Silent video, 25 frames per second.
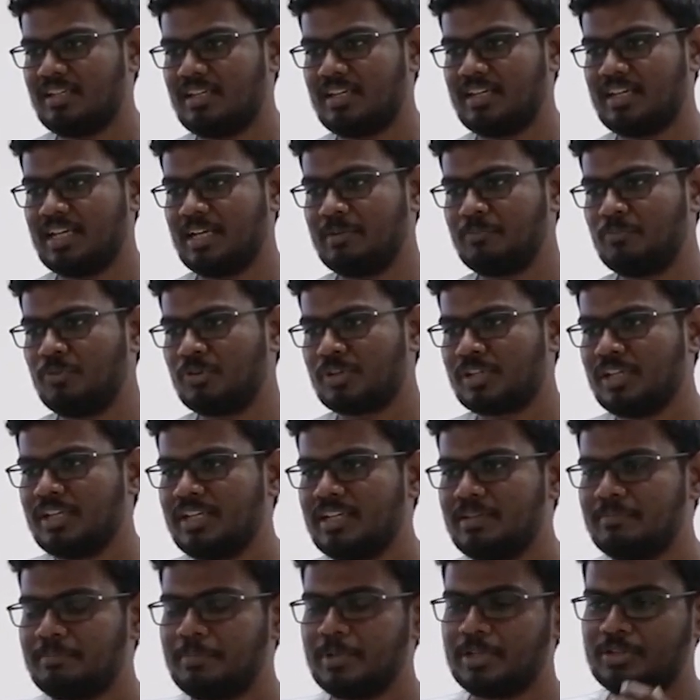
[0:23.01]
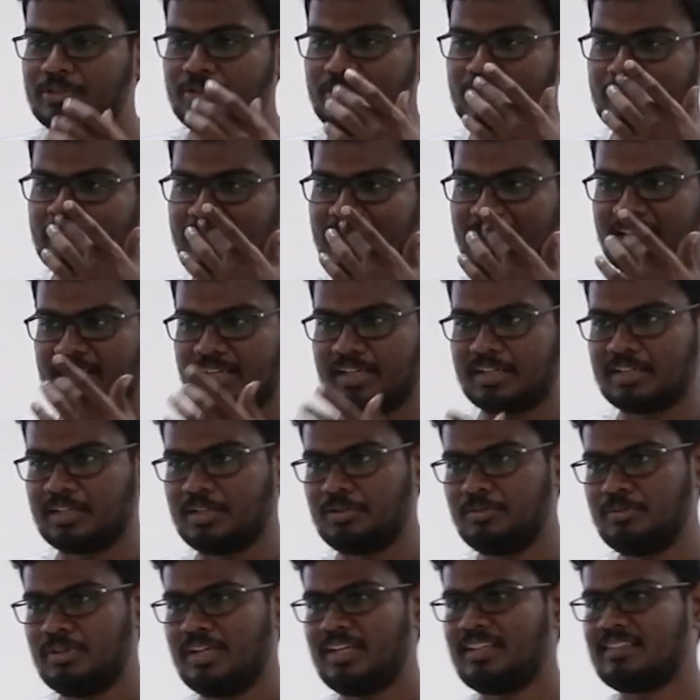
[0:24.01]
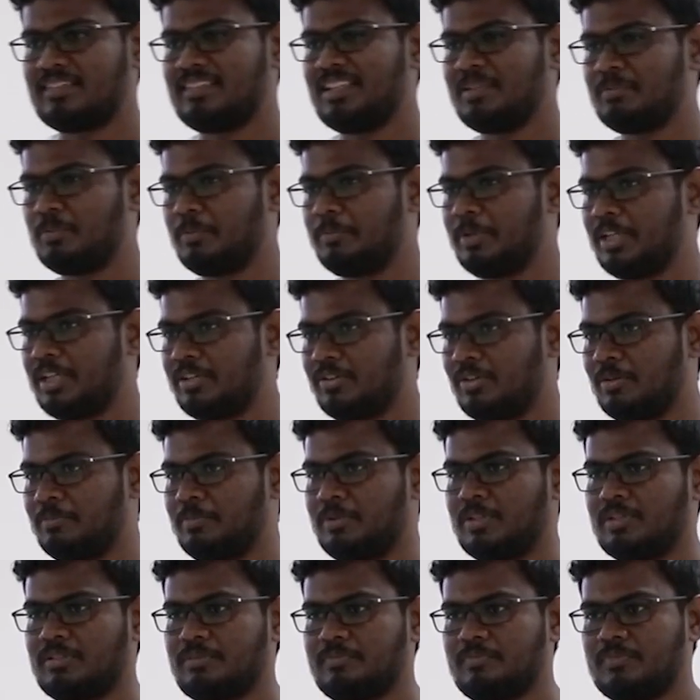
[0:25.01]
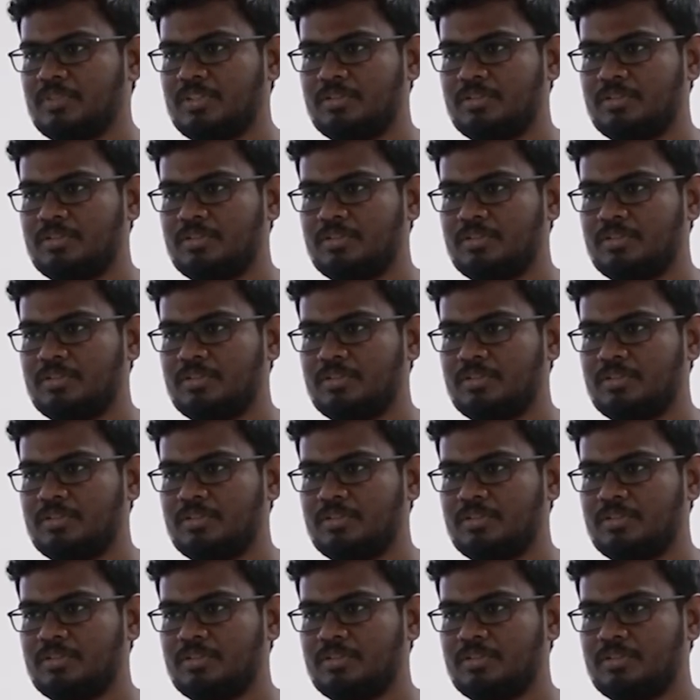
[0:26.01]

and I'm working in PicureTrail right now as their mobile developer.